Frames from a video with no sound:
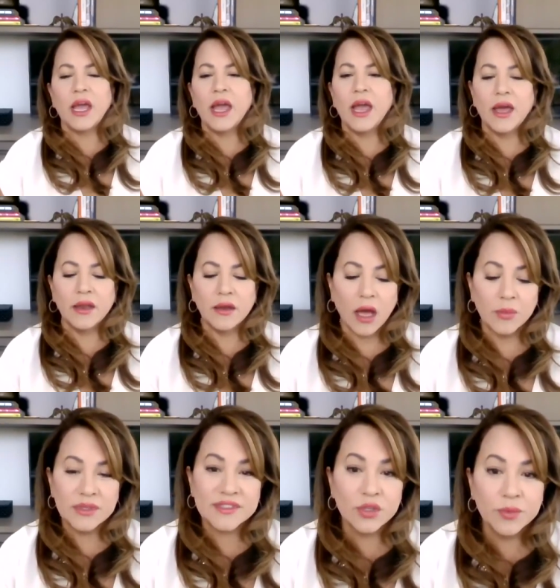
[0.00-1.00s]
And I'm
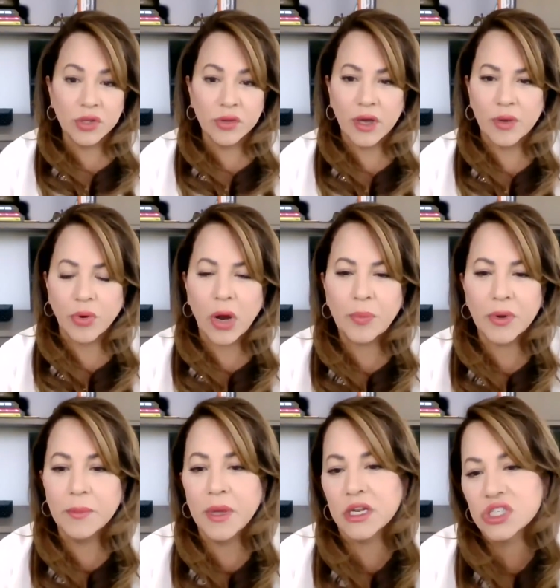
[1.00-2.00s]
assuming you have property
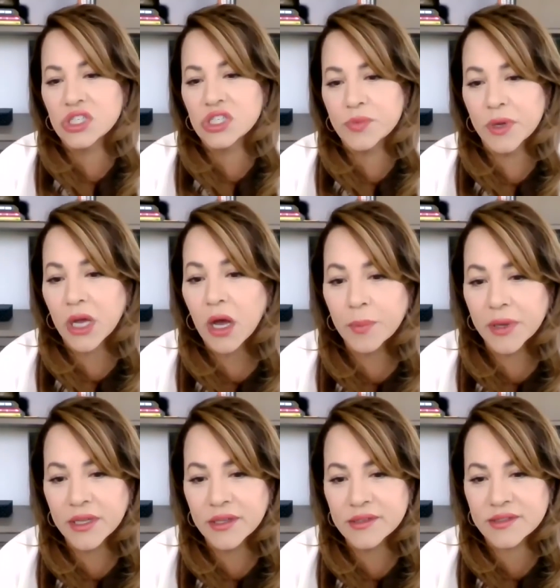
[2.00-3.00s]
management
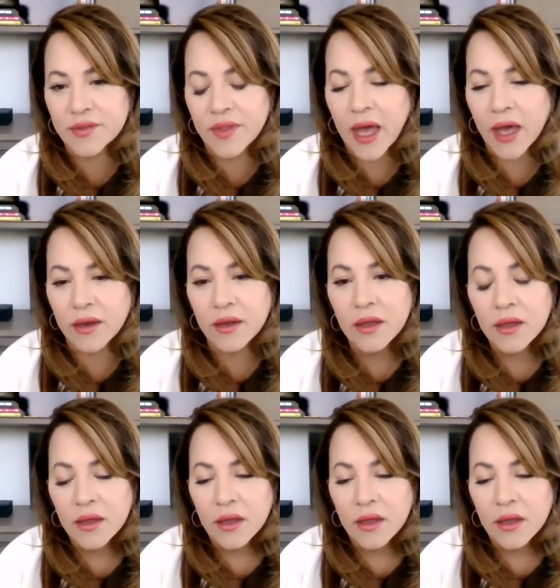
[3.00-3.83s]
companies so that